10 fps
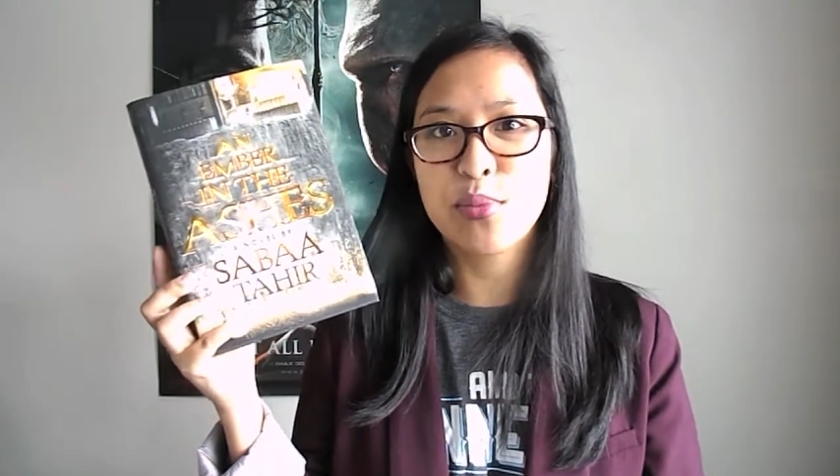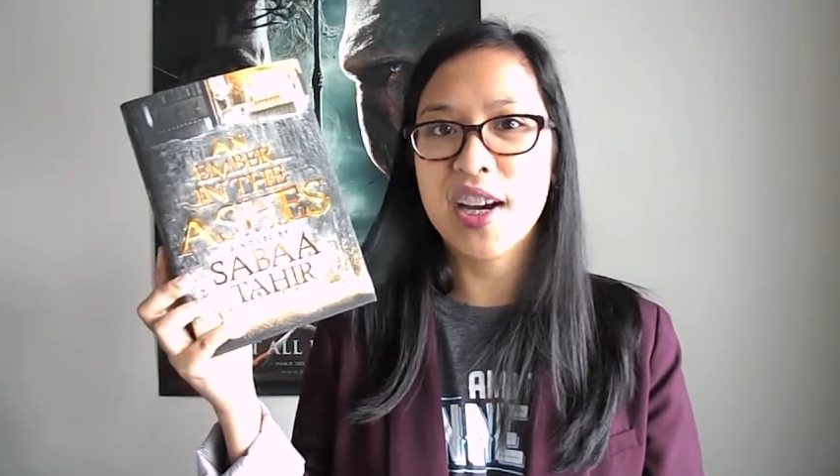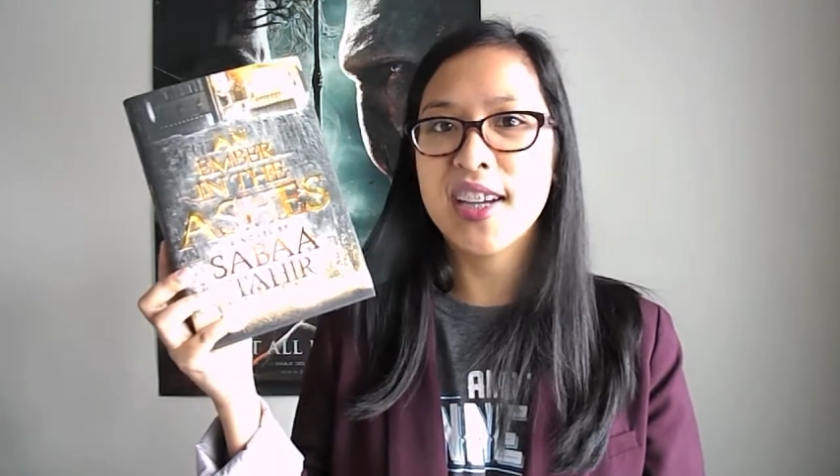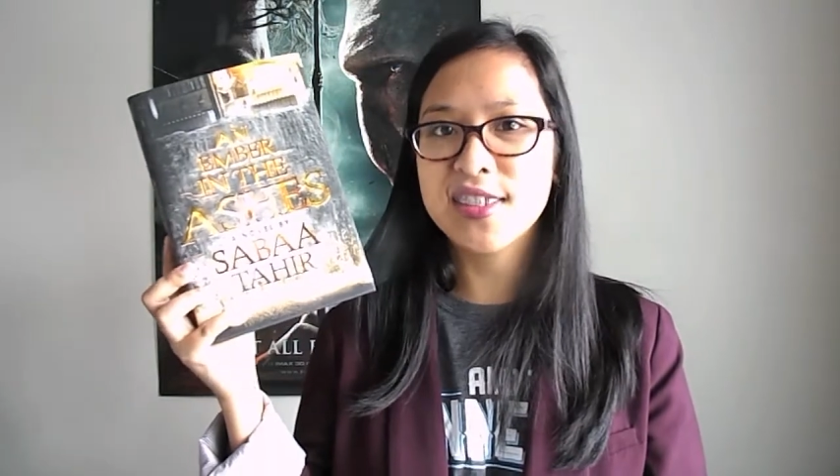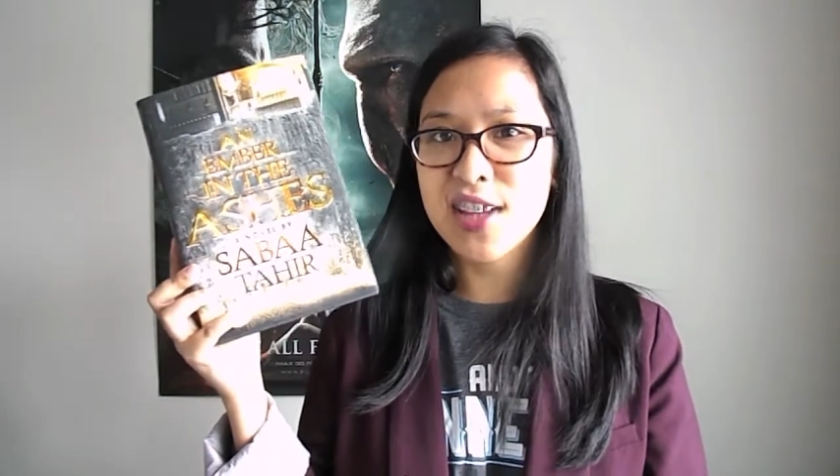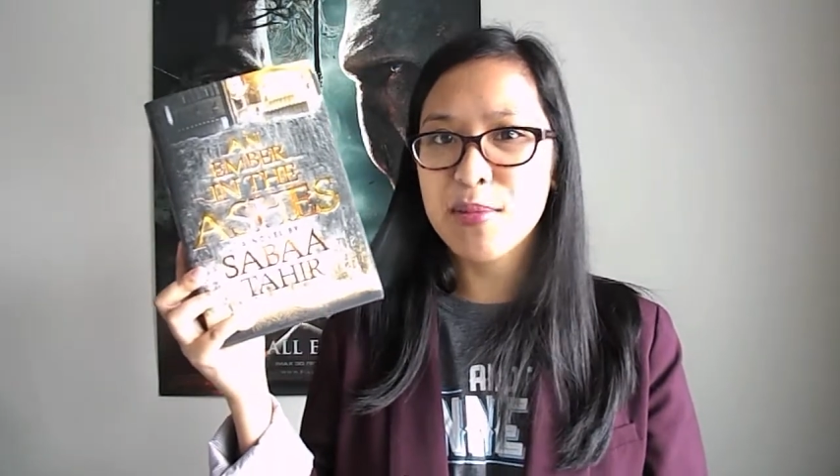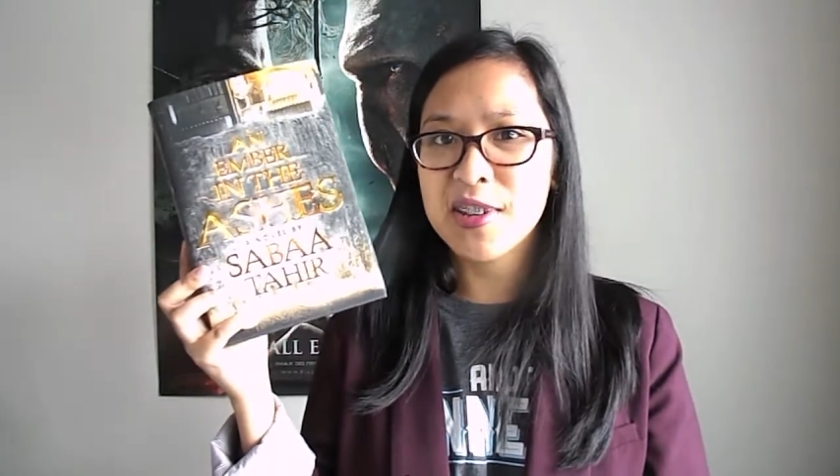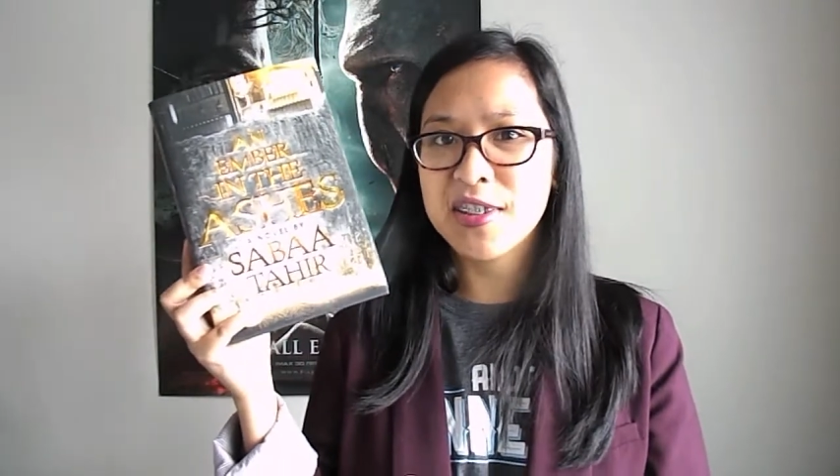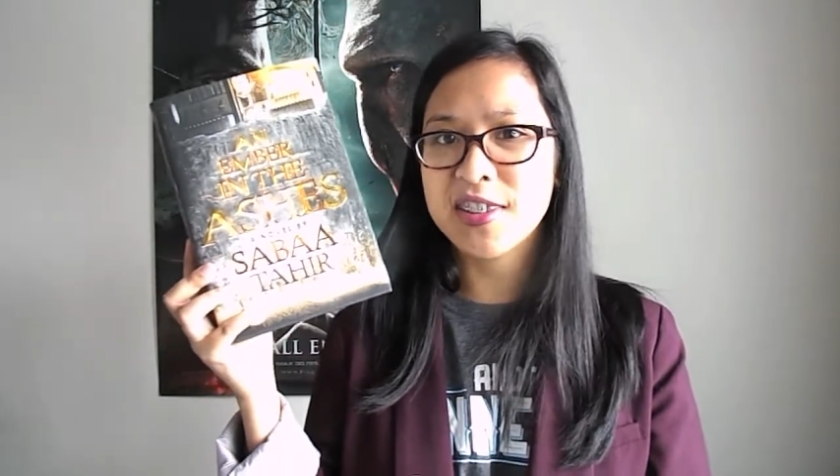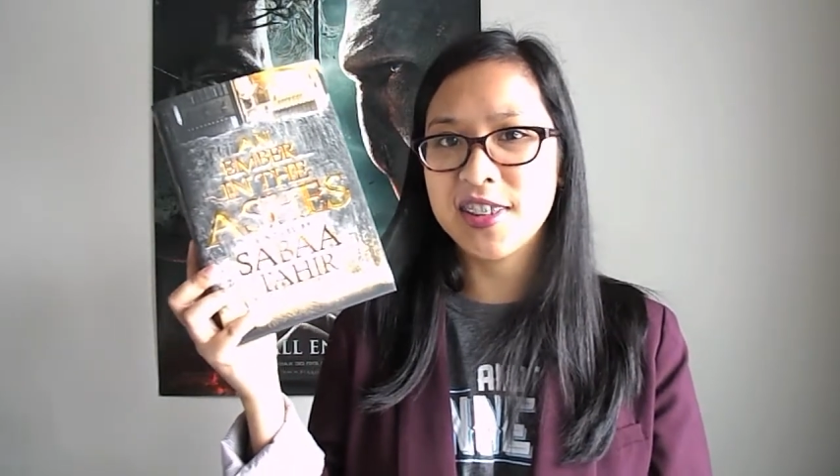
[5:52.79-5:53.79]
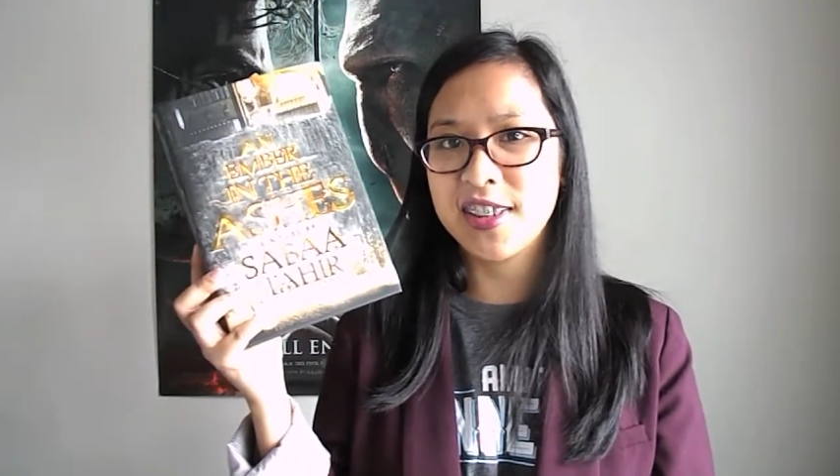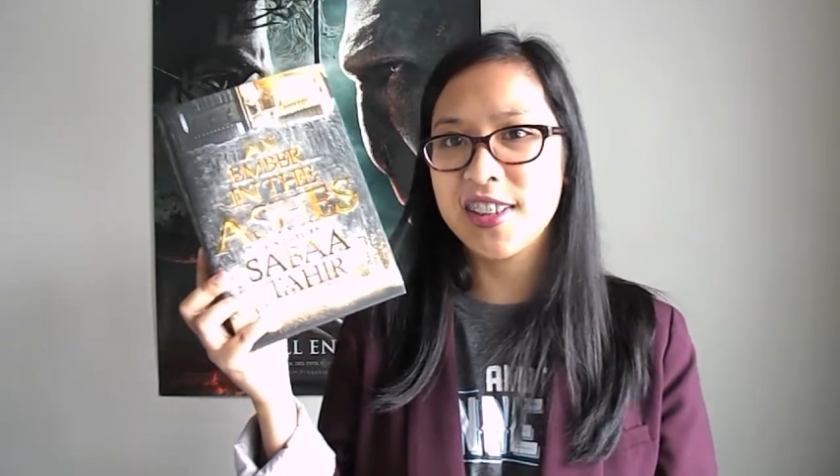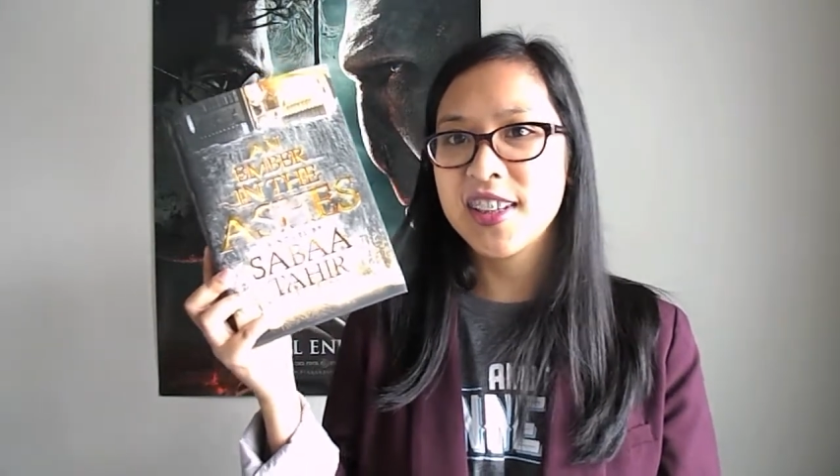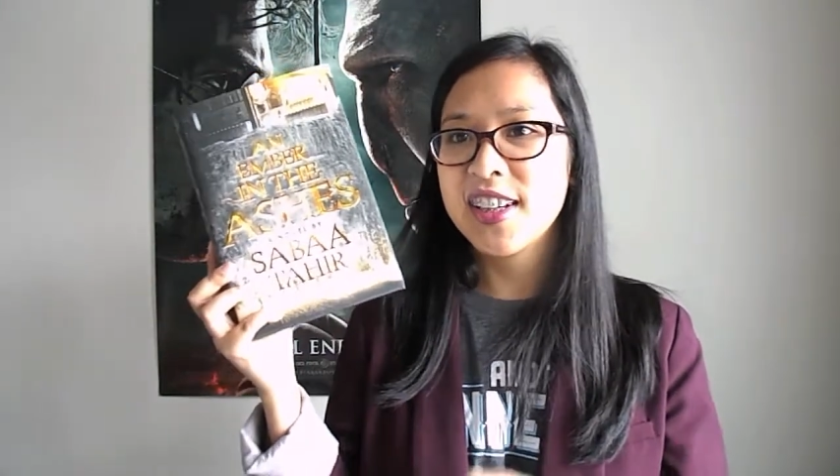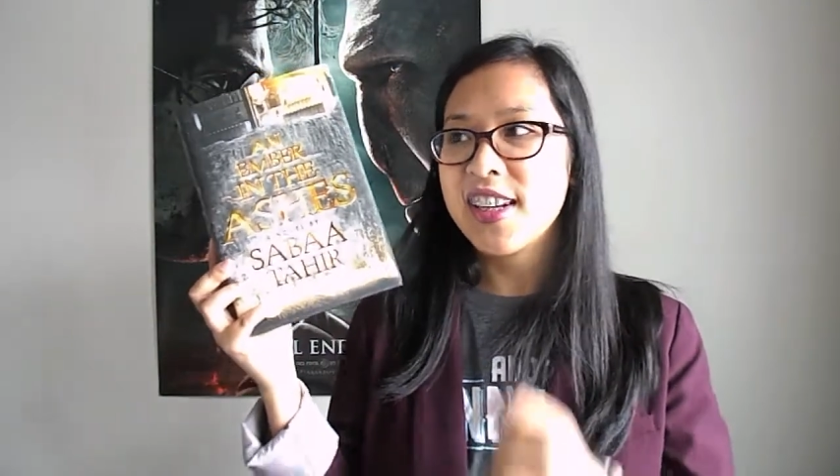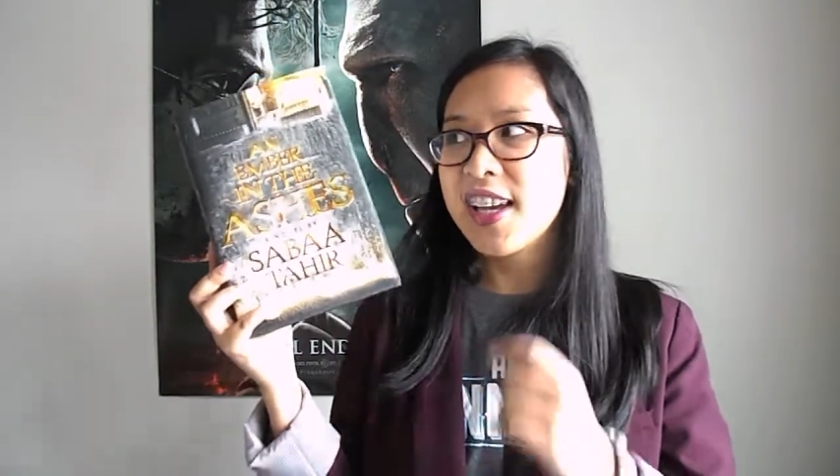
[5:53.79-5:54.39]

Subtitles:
by Saba Tahir.